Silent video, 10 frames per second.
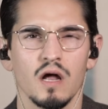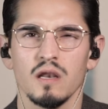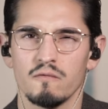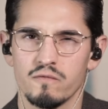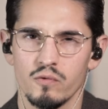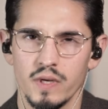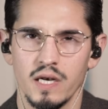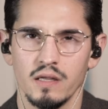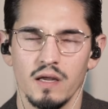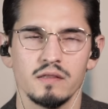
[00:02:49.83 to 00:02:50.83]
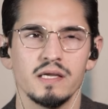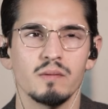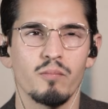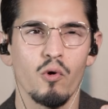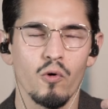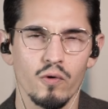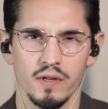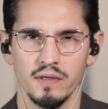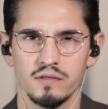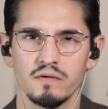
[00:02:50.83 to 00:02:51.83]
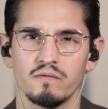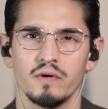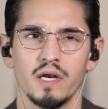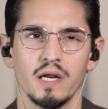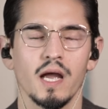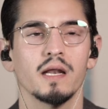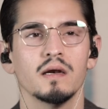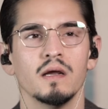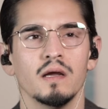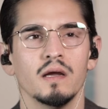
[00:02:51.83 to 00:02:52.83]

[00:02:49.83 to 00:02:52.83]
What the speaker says: love for reading, the importance of reading, and